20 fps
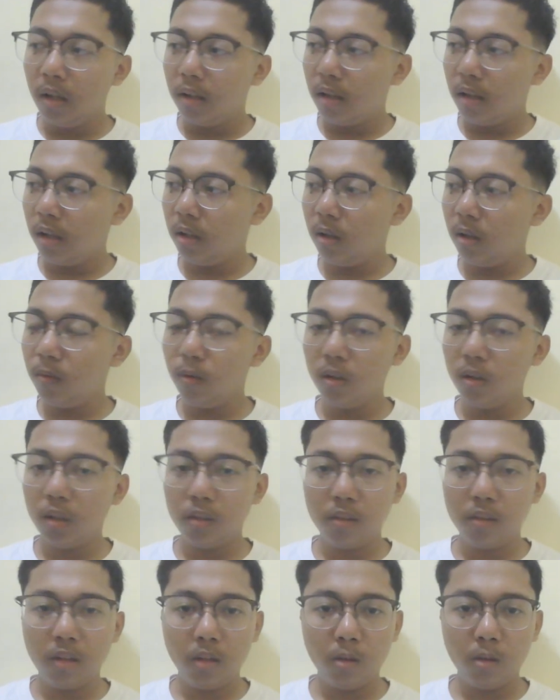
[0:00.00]
Thank you for
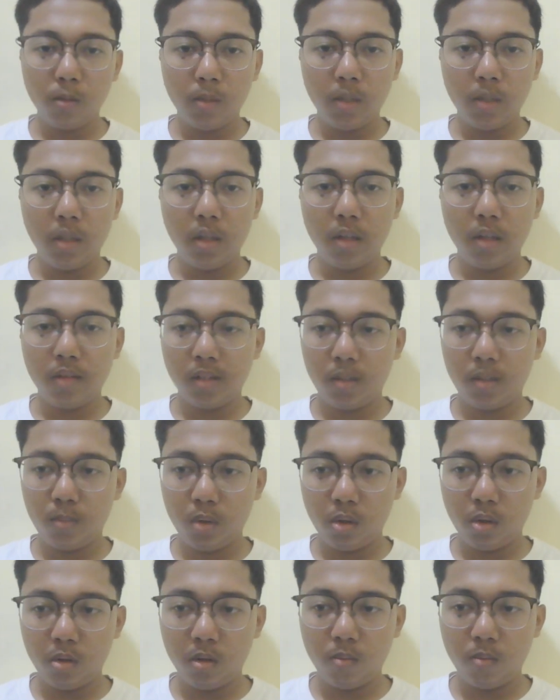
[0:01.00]
listening to me.
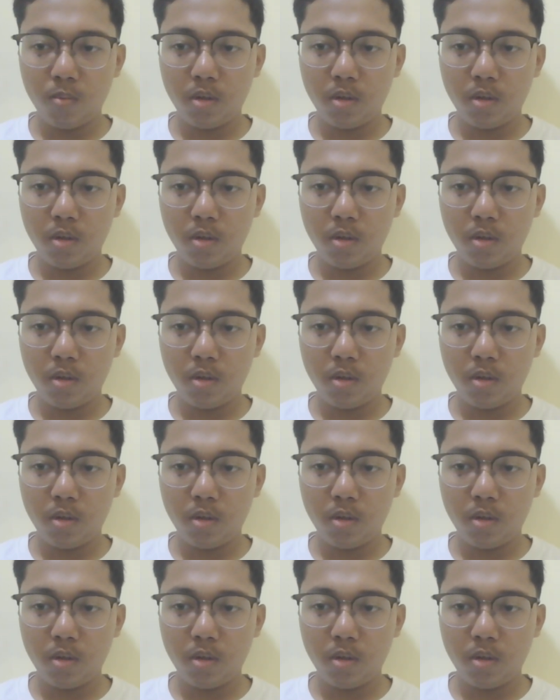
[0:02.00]
Assalamualaikum